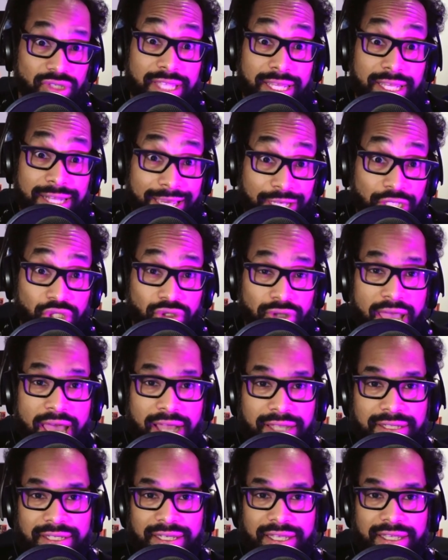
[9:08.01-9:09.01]
that
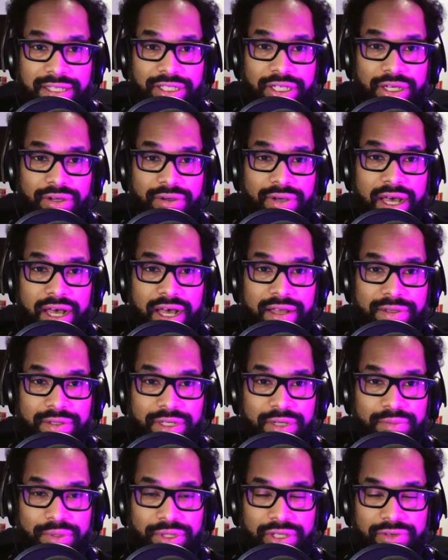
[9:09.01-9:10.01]
extract
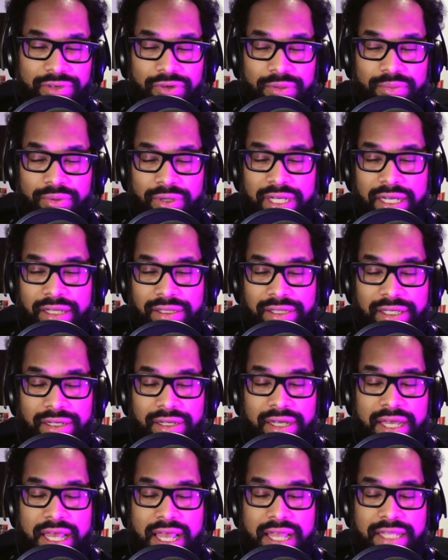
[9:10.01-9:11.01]
and, put their footprint out there,